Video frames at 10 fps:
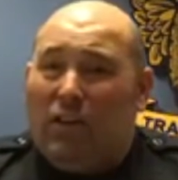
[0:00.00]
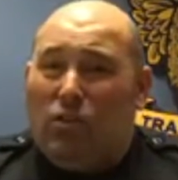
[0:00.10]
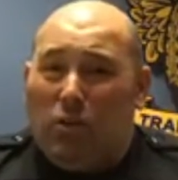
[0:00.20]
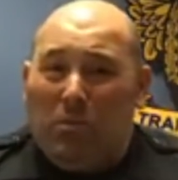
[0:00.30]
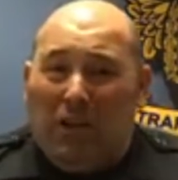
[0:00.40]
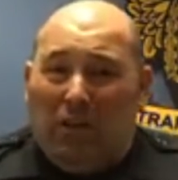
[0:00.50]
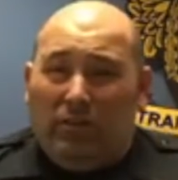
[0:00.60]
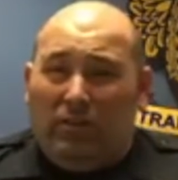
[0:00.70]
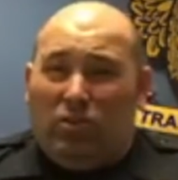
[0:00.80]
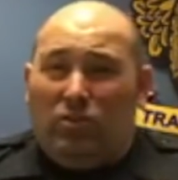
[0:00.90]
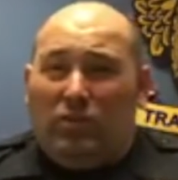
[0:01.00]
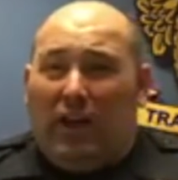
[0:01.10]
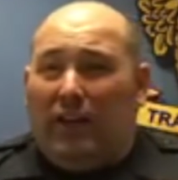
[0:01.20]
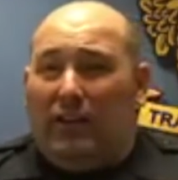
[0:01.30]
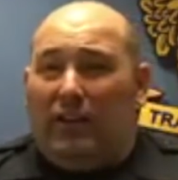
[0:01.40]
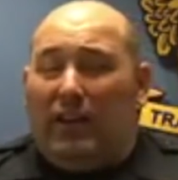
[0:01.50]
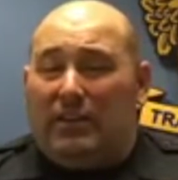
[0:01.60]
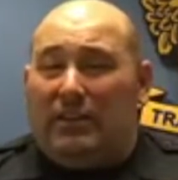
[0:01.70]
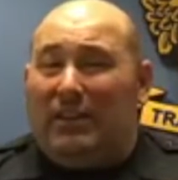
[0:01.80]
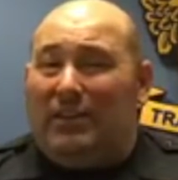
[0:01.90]
You can be held so tightly to that
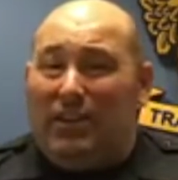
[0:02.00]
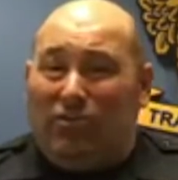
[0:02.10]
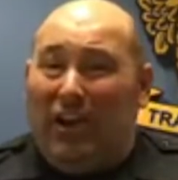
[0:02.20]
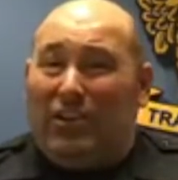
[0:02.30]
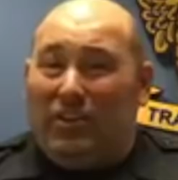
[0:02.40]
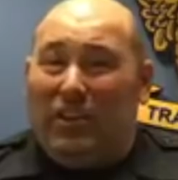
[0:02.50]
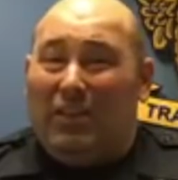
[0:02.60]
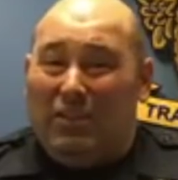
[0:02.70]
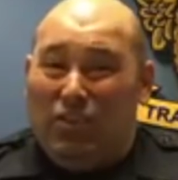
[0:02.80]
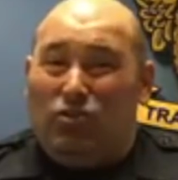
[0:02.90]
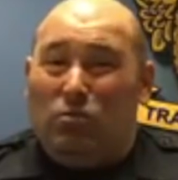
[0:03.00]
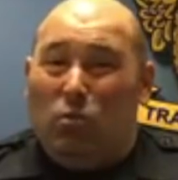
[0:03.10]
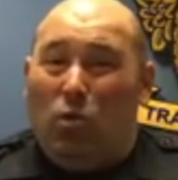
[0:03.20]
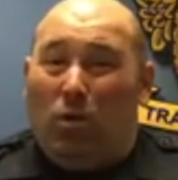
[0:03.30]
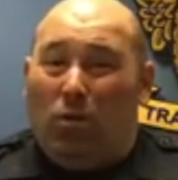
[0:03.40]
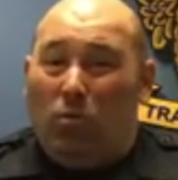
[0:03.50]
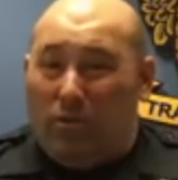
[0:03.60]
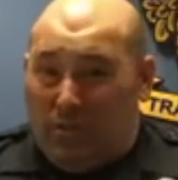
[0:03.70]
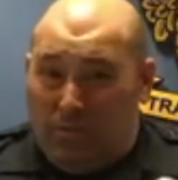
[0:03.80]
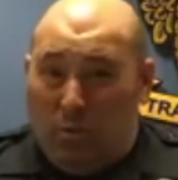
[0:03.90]
seat that you'll actually get injured more.
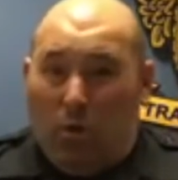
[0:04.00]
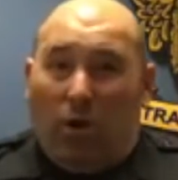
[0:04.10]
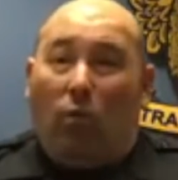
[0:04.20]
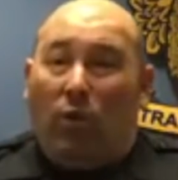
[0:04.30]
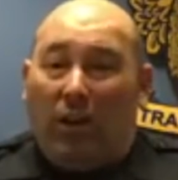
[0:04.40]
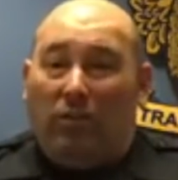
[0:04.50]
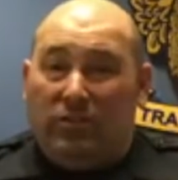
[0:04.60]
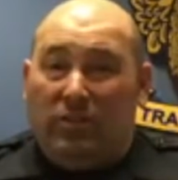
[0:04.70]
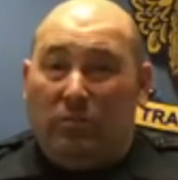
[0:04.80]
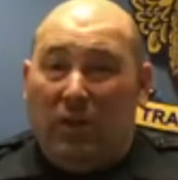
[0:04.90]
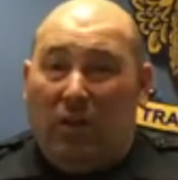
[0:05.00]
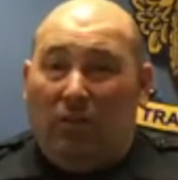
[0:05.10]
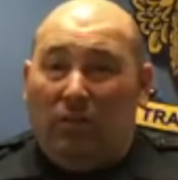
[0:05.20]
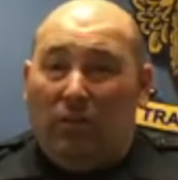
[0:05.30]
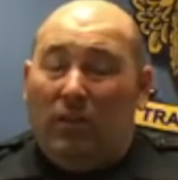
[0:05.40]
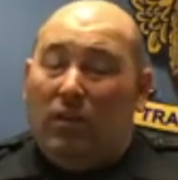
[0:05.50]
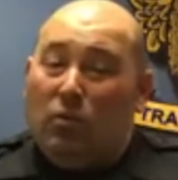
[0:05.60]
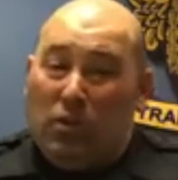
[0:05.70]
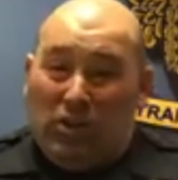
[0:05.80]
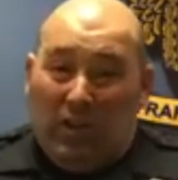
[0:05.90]
Whereas if you're wearing a regular seatbelt,
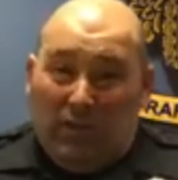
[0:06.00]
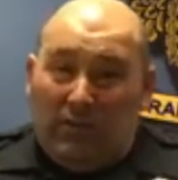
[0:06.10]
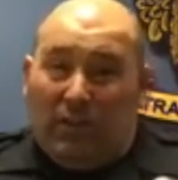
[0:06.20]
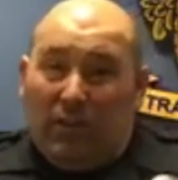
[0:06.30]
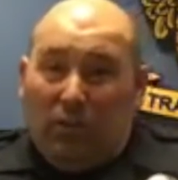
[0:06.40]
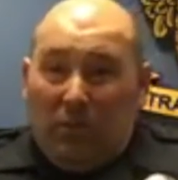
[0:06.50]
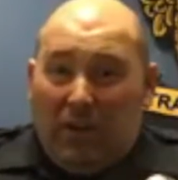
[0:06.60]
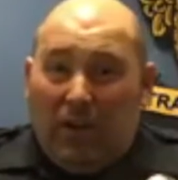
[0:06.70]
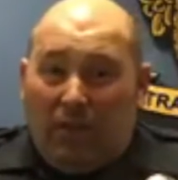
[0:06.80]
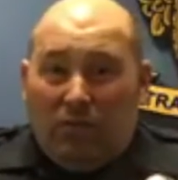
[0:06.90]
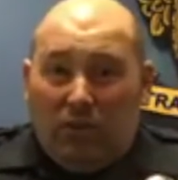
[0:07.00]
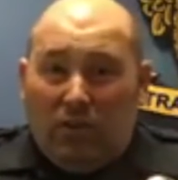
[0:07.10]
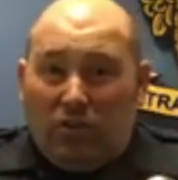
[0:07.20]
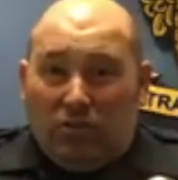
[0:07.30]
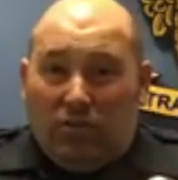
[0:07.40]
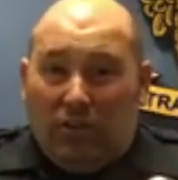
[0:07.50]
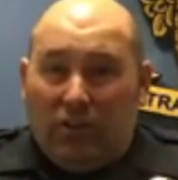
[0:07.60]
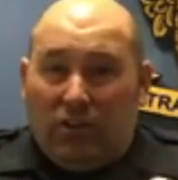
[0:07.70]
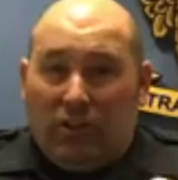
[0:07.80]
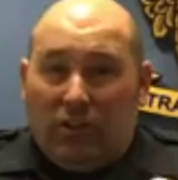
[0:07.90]
which gives a little bit after the initial
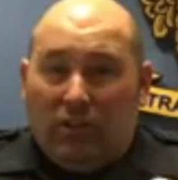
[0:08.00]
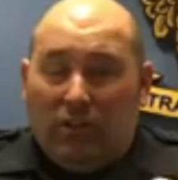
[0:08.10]
collision,